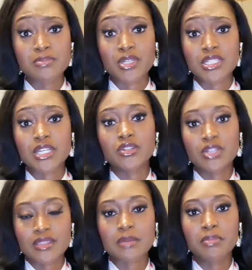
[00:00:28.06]
particularly
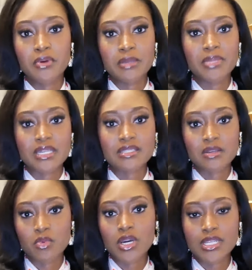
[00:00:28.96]
at that point because I
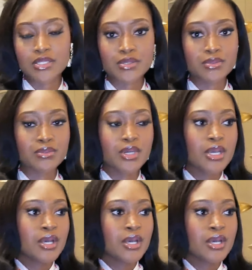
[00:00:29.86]
wanted to